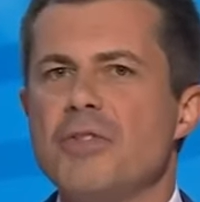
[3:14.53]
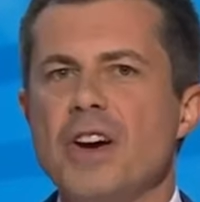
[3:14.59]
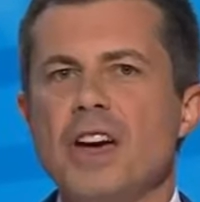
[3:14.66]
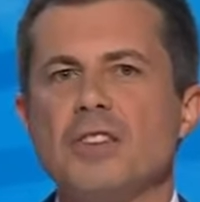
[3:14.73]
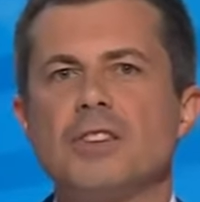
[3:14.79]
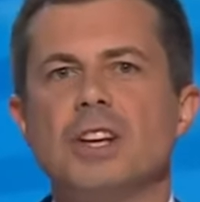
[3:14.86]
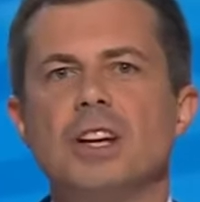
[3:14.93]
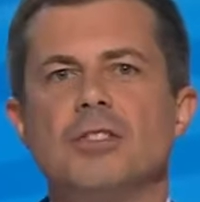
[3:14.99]
My
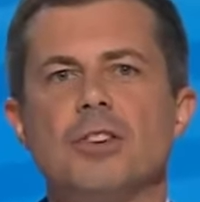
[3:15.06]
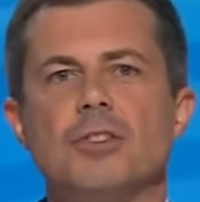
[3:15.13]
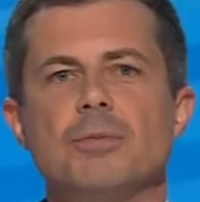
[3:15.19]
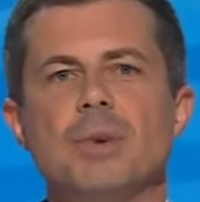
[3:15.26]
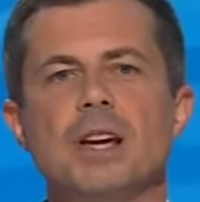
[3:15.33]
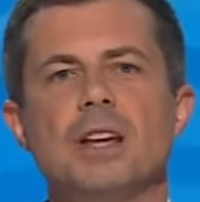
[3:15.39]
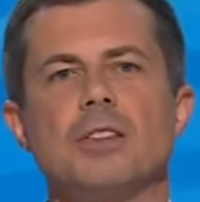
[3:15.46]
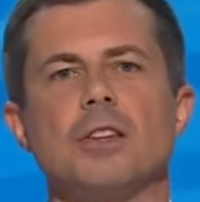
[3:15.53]
faith
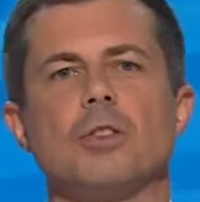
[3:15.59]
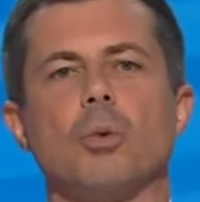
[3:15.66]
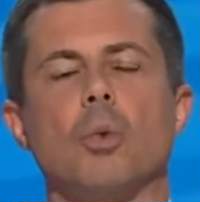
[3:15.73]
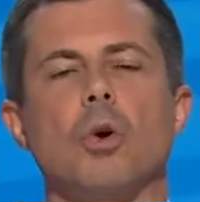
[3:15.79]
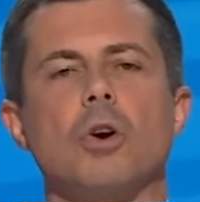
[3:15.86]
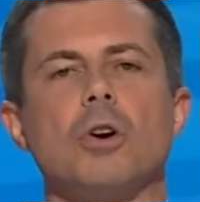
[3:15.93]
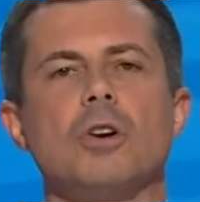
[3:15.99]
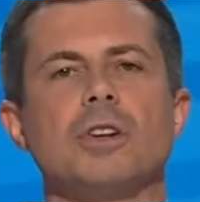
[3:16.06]
teaches me
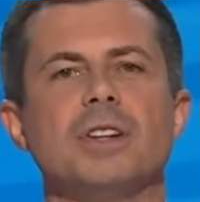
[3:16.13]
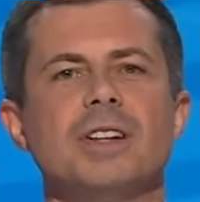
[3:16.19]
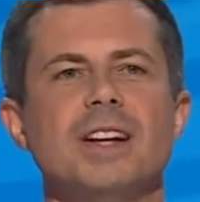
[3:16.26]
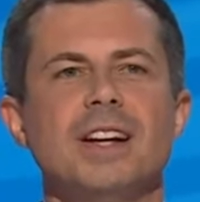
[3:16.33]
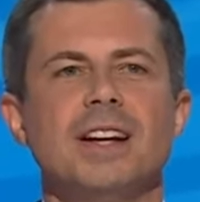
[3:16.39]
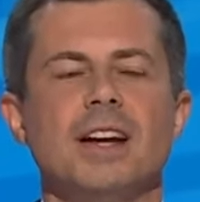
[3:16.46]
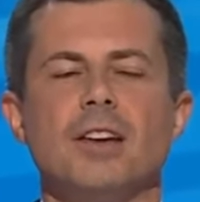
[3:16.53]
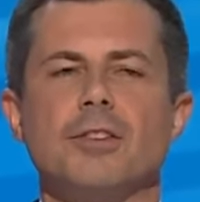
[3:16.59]
that the
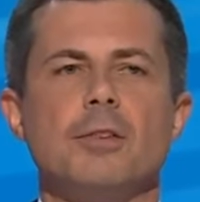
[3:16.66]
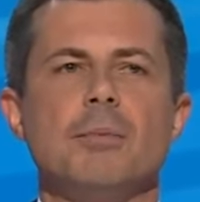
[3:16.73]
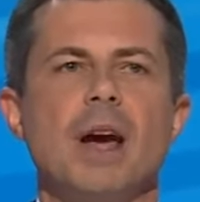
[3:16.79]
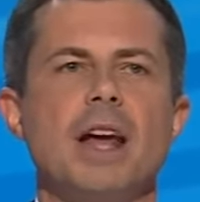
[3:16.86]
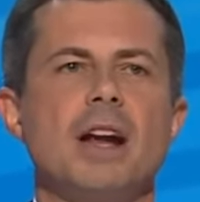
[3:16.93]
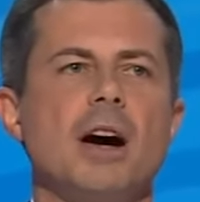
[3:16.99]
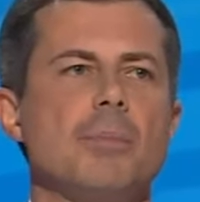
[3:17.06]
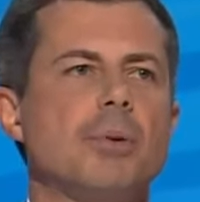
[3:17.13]
world
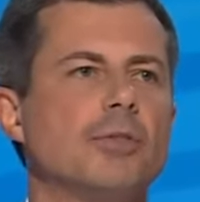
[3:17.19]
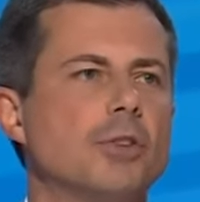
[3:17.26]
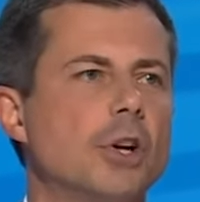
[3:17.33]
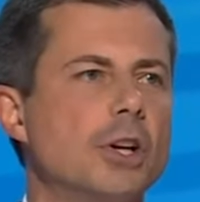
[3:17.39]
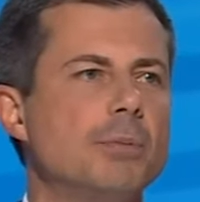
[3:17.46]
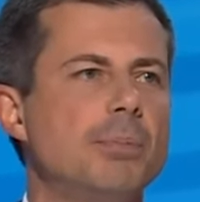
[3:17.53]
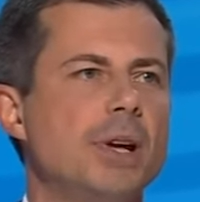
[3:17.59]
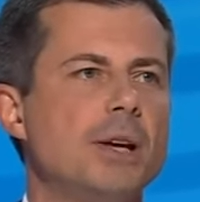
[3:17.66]
isn't made
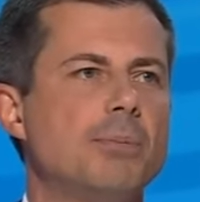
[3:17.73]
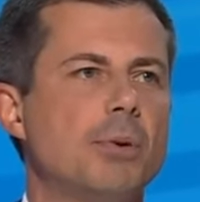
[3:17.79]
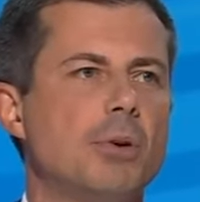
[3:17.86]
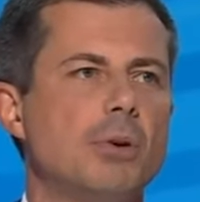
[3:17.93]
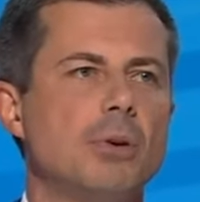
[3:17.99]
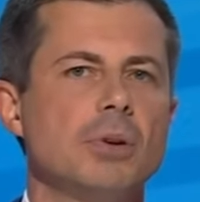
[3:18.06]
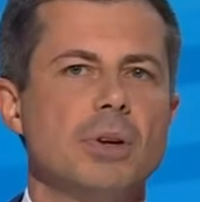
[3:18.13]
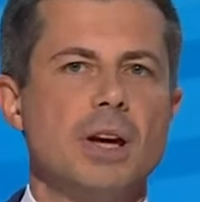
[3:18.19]
up of good
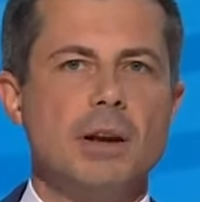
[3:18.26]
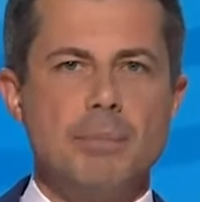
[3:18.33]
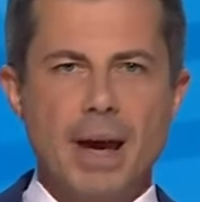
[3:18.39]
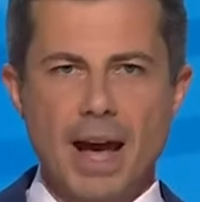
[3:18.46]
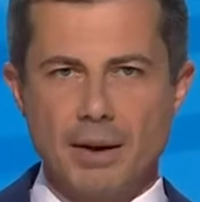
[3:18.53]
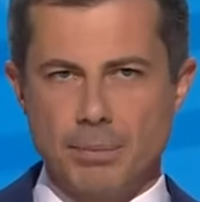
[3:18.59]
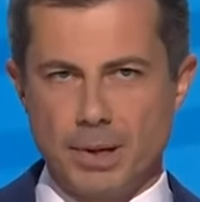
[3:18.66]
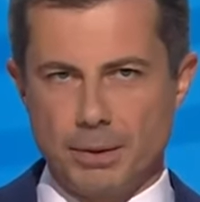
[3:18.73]
people
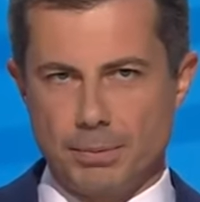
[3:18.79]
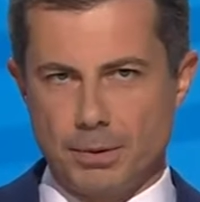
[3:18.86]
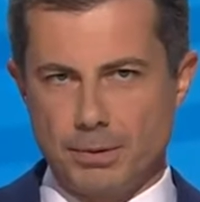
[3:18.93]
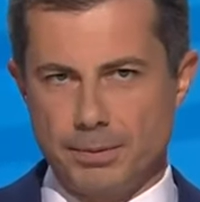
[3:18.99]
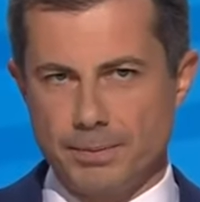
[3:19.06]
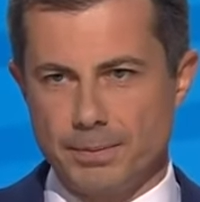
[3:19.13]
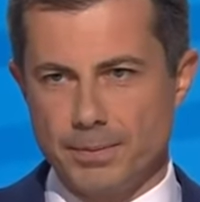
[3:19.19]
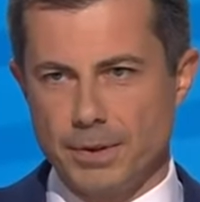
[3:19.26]
and bad
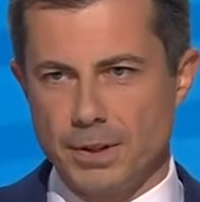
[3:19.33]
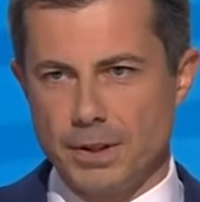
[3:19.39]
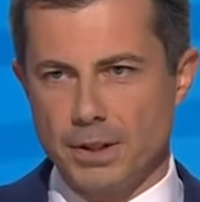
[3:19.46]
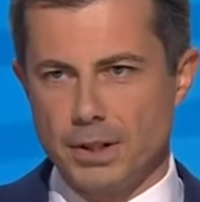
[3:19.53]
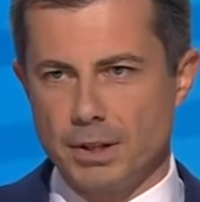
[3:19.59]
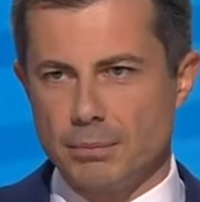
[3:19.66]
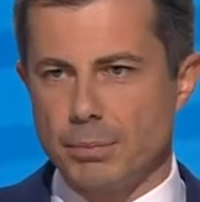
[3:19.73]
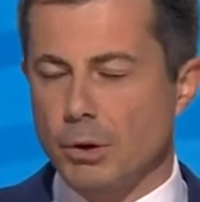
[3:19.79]
people
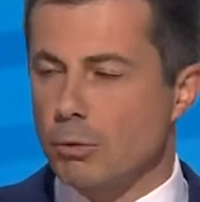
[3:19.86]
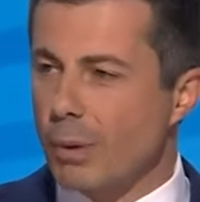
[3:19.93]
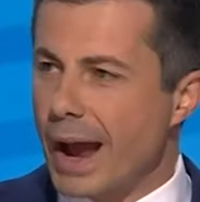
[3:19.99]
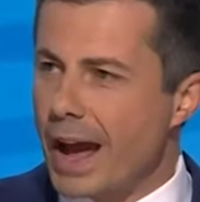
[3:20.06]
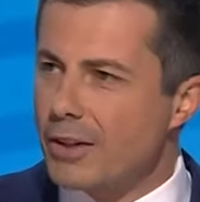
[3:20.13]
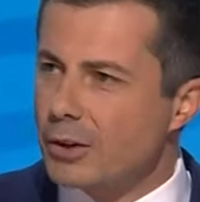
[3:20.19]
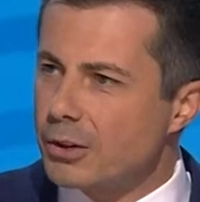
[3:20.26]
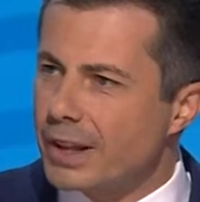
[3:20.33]

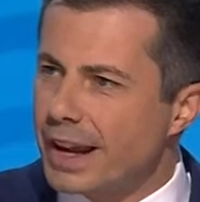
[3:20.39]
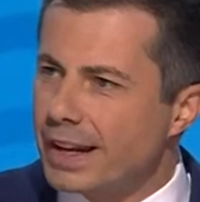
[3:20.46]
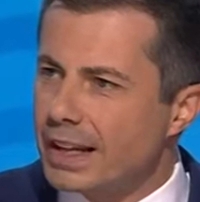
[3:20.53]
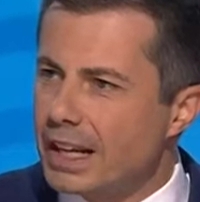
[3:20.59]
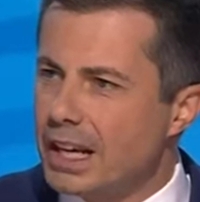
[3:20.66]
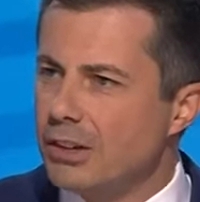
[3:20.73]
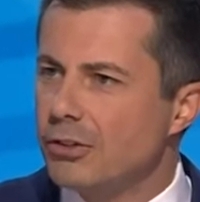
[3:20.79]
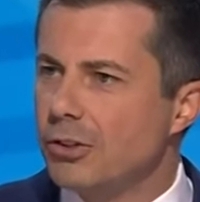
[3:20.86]
but rather
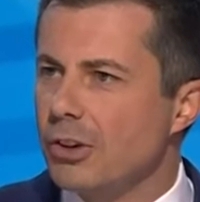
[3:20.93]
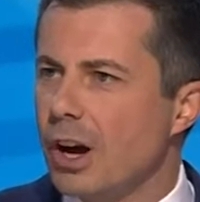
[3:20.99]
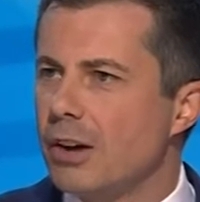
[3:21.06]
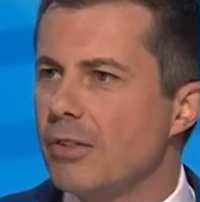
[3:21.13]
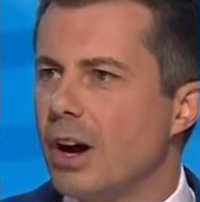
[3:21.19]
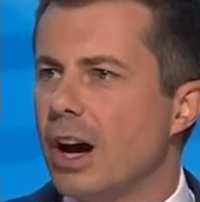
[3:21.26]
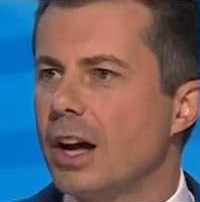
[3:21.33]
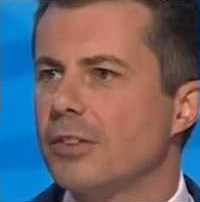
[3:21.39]
that
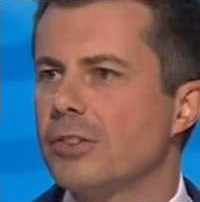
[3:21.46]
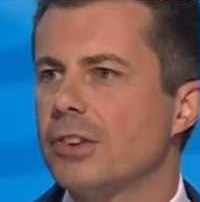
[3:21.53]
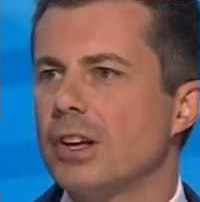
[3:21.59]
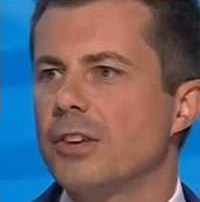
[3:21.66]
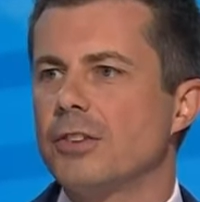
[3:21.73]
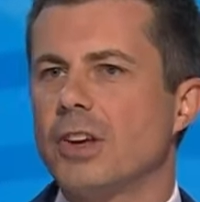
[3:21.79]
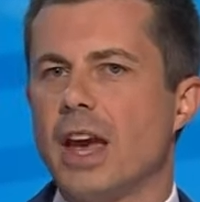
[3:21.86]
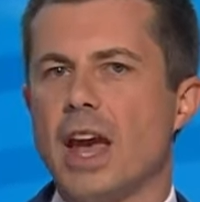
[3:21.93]
each of
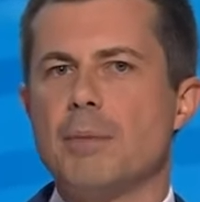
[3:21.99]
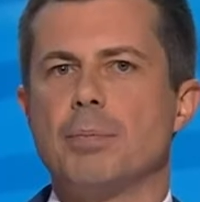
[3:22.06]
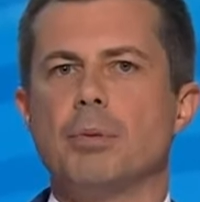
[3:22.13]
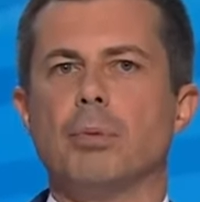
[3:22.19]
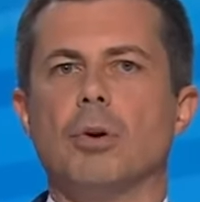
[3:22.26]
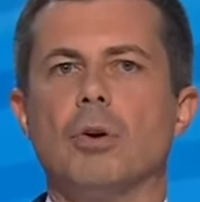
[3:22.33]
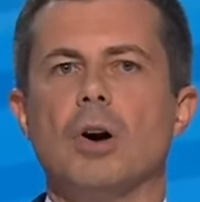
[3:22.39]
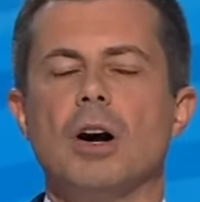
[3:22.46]
us is
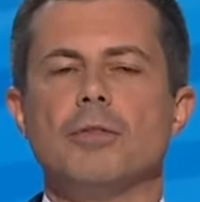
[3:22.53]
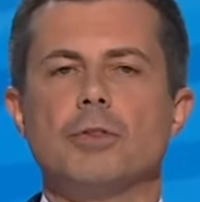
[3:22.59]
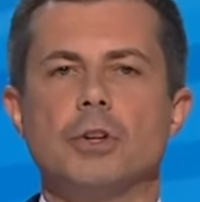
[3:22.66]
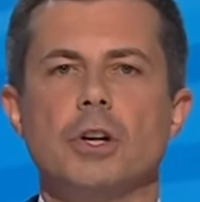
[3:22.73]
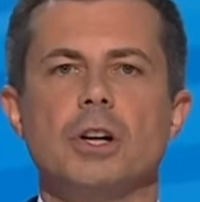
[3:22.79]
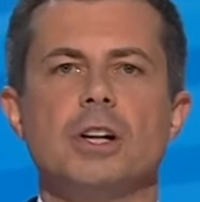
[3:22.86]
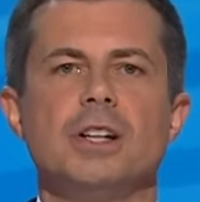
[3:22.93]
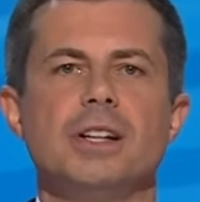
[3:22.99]
capable
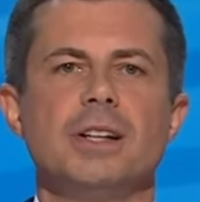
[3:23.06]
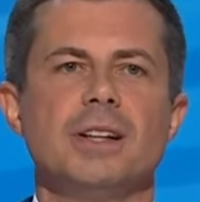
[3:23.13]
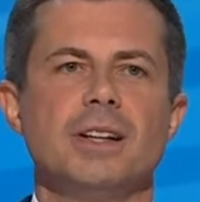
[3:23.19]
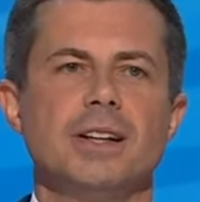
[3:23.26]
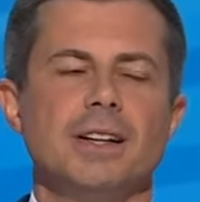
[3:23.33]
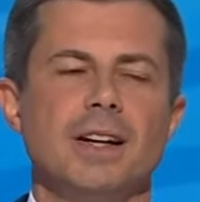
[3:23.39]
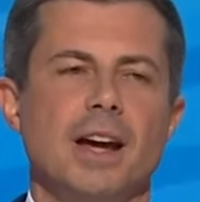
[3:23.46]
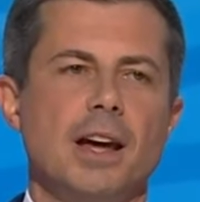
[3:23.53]
of
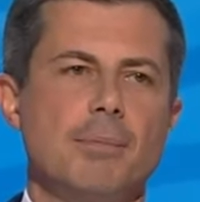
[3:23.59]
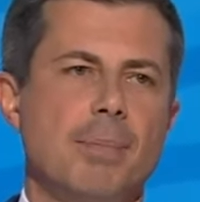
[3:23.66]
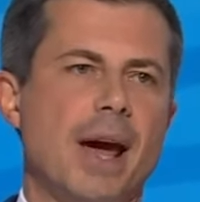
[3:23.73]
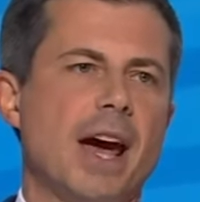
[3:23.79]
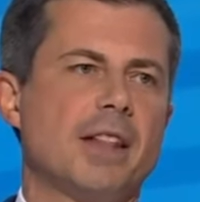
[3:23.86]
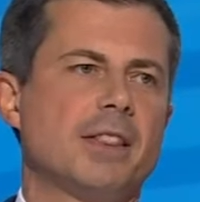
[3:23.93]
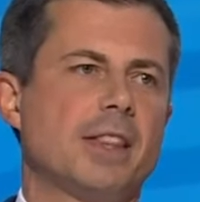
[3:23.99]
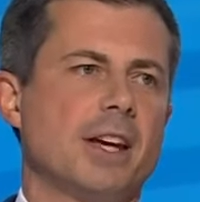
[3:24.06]
good
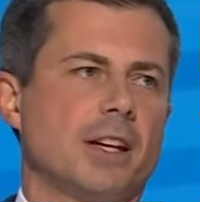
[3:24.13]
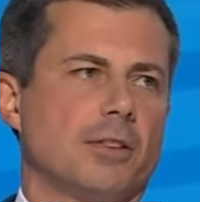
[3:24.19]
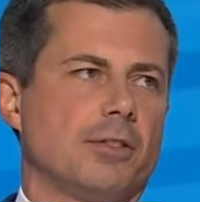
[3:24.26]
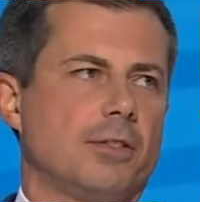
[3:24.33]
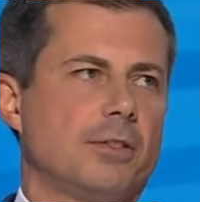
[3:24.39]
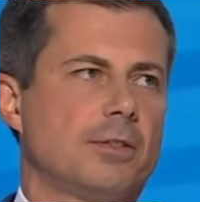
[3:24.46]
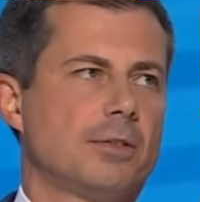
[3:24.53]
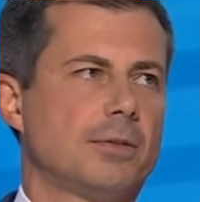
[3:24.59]
and bad
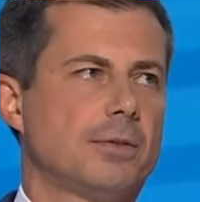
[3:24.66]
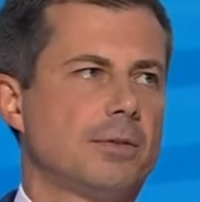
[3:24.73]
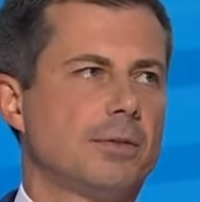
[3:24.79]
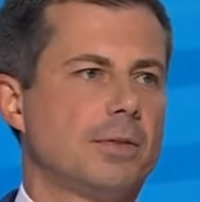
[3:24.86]
things.